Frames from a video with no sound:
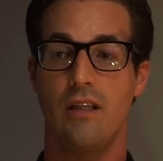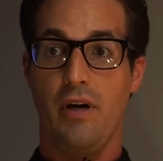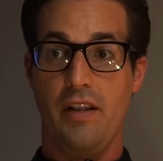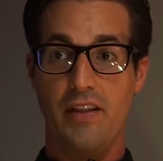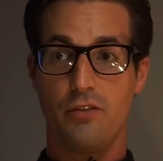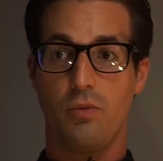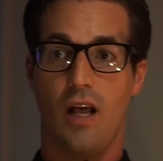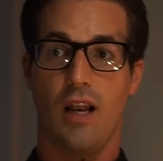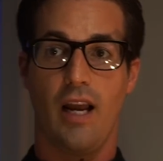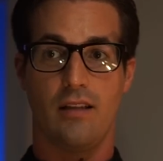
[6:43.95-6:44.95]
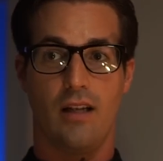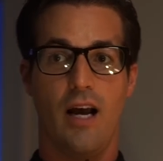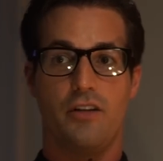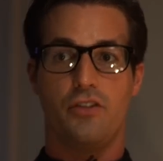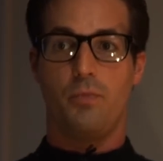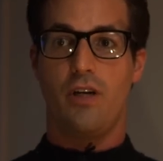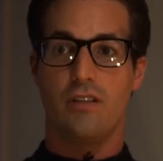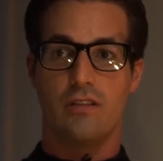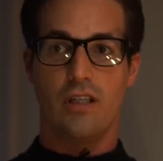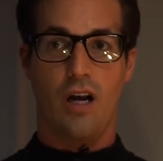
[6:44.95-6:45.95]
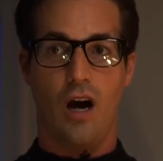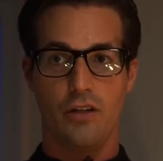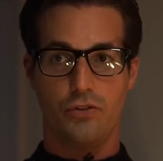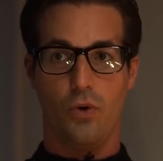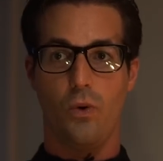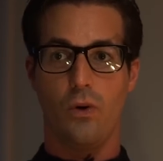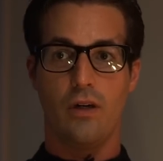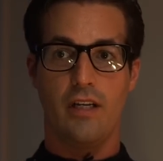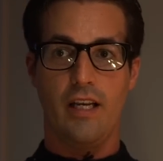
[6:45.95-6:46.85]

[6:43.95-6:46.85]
But this one I liked a lot just because the contour